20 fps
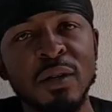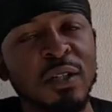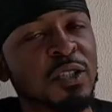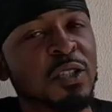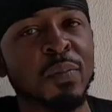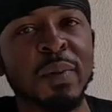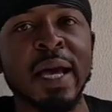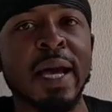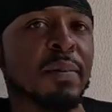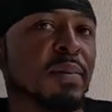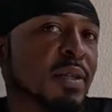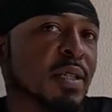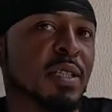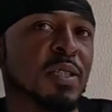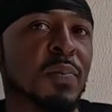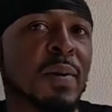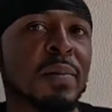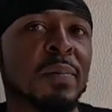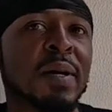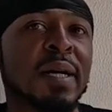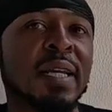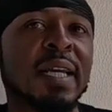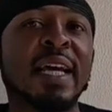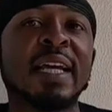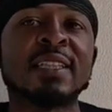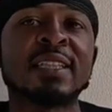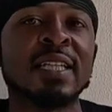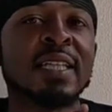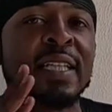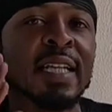You should be able to spend money.
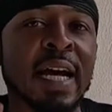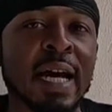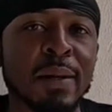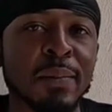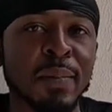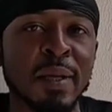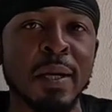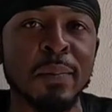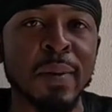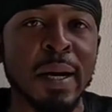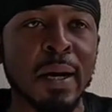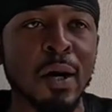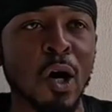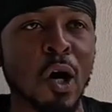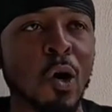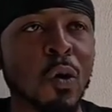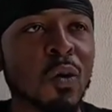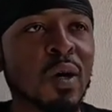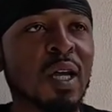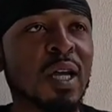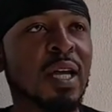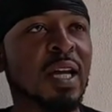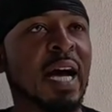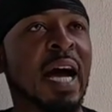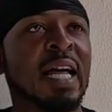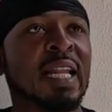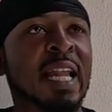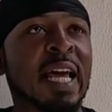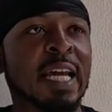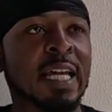It should not be about, oh,
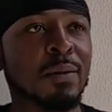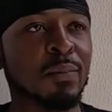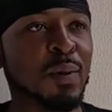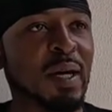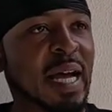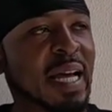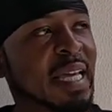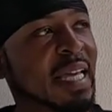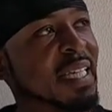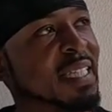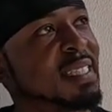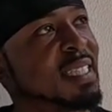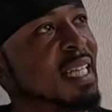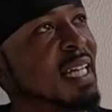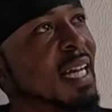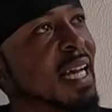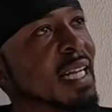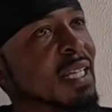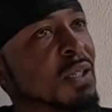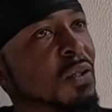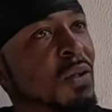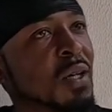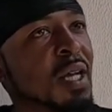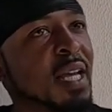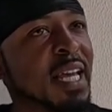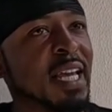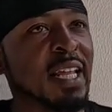I like him, but he still got to do it.